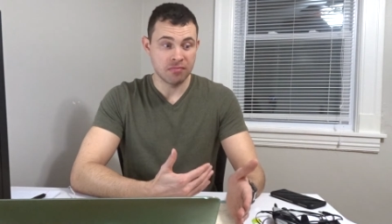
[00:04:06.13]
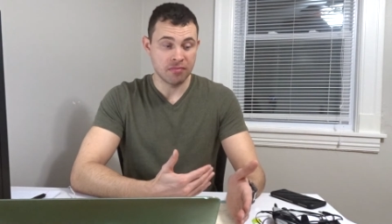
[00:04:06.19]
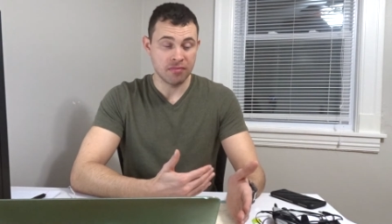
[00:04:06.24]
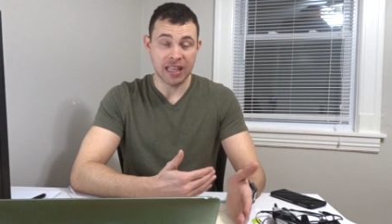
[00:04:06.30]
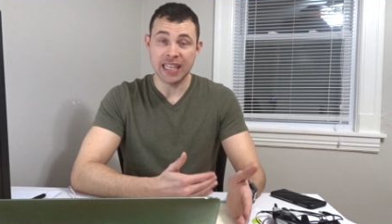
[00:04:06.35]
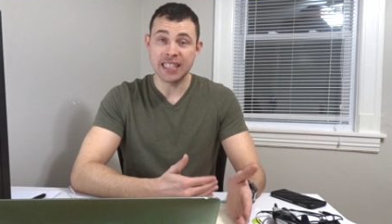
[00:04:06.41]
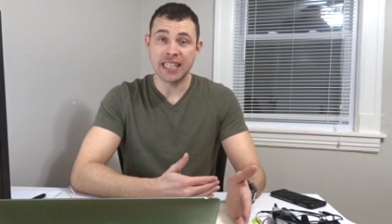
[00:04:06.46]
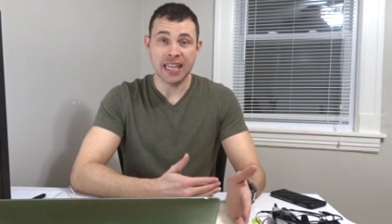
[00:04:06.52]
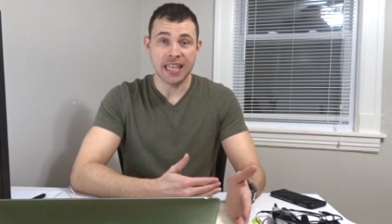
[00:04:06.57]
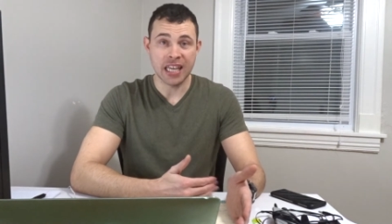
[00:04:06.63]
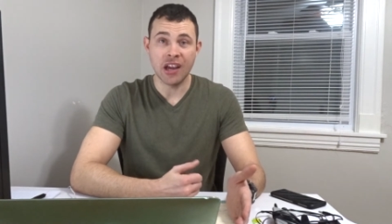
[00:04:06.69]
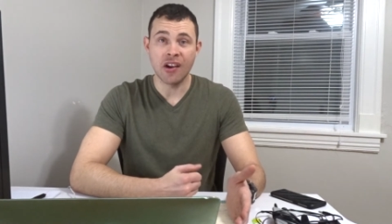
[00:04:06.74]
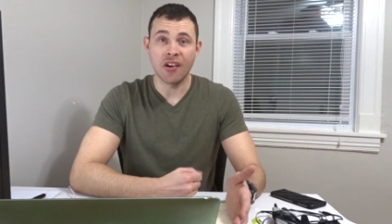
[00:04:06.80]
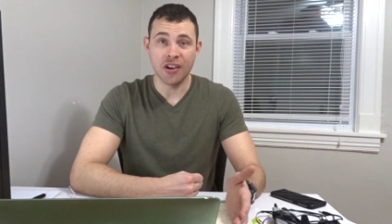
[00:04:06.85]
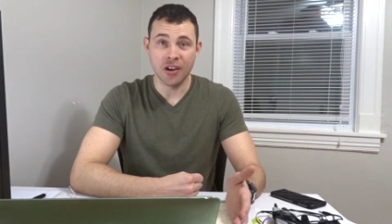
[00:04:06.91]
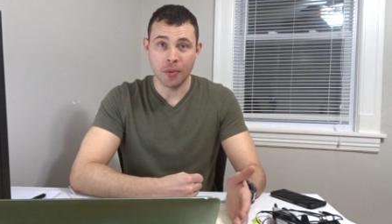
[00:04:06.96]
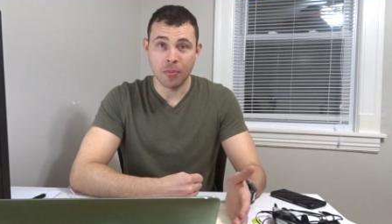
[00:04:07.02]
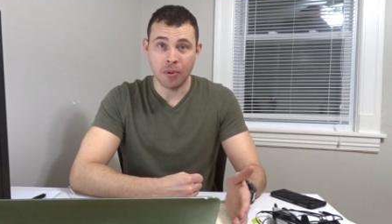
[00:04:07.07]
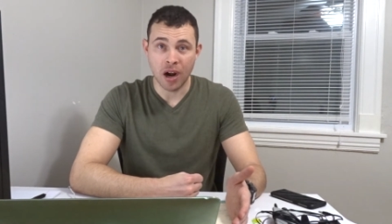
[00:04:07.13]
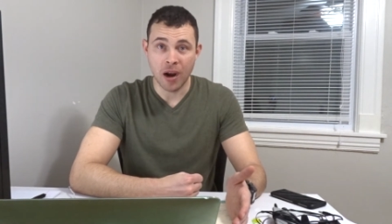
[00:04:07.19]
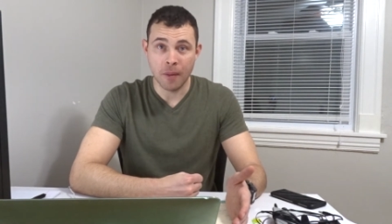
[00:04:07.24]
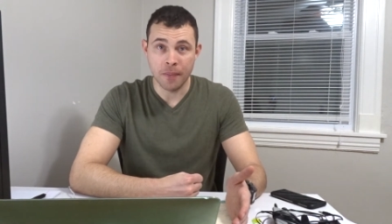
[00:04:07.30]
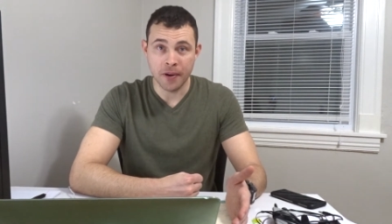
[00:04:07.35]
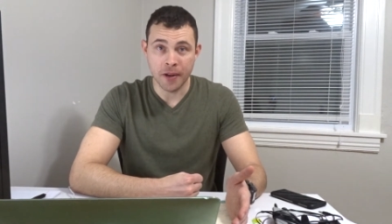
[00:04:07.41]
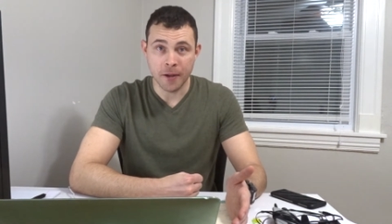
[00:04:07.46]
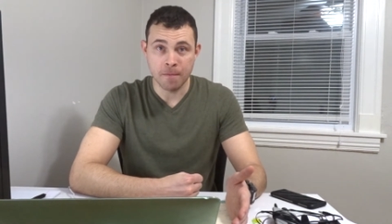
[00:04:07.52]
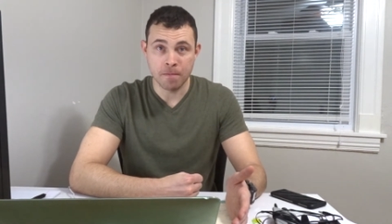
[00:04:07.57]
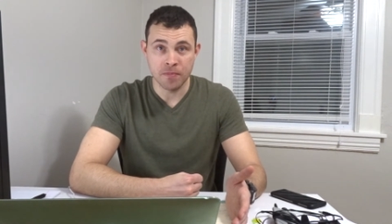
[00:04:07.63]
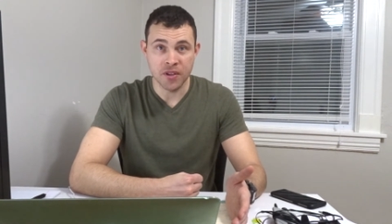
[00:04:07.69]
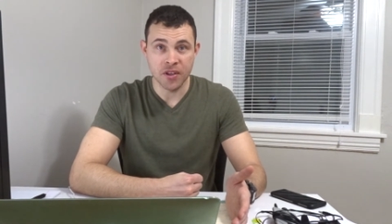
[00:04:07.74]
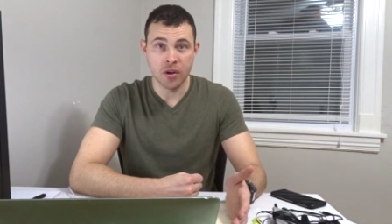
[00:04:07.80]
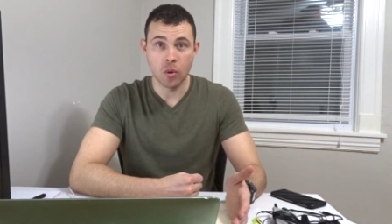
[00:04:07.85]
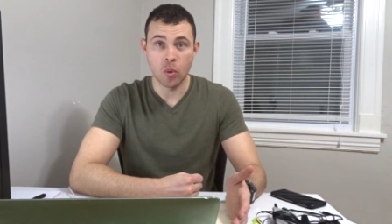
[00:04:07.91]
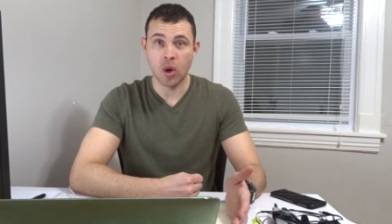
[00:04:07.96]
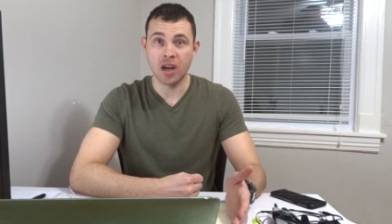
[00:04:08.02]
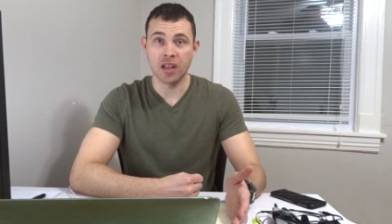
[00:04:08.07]
they take care of your property. You
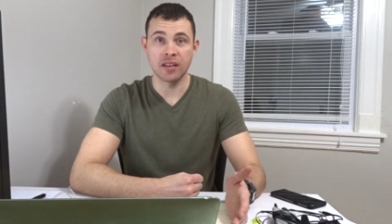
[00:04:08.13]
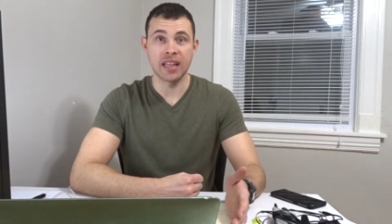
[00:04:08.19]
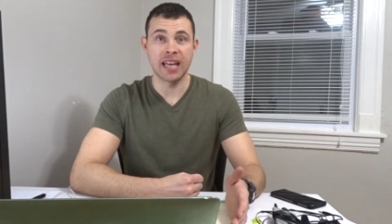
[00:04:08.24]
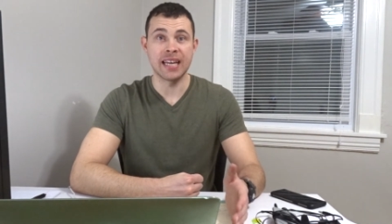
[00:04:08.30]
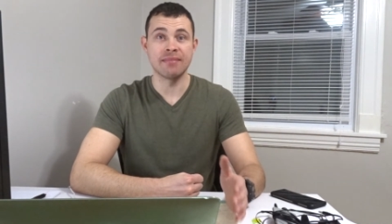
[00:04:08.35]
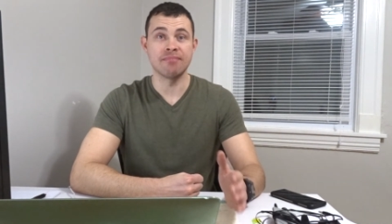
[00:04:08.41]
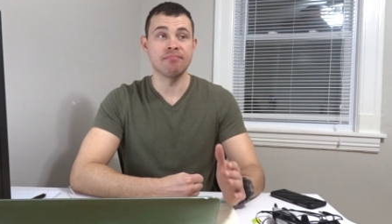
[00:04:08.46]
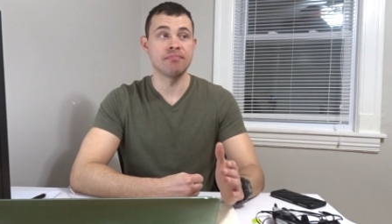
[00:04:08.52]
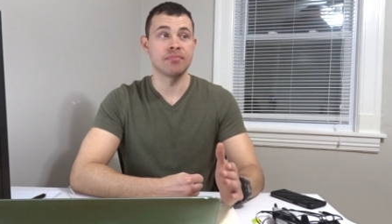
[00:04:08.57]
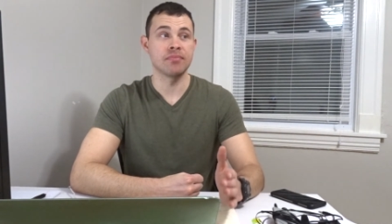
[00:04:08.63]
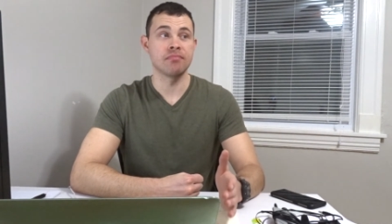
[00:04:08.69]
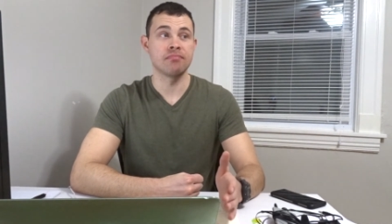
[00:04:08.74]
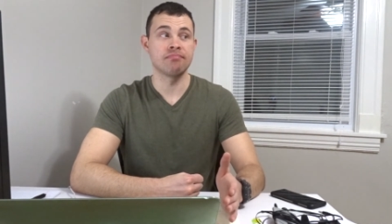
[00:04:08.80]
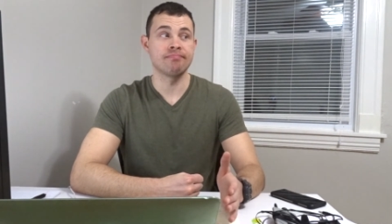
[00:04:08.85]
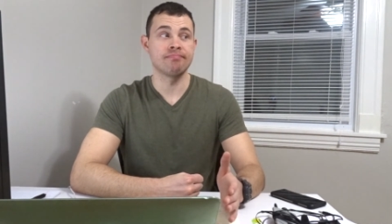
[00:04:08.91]
don't want to let